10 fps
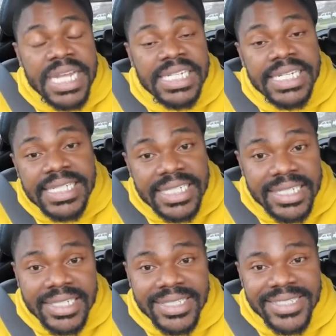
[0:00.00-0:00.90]
come in your
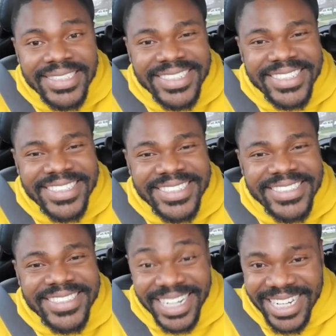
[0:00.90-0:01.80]
pocket. You gotta be
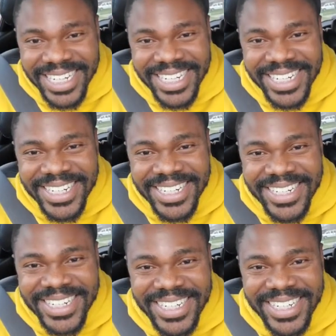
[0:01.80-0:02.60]
smart in managing it.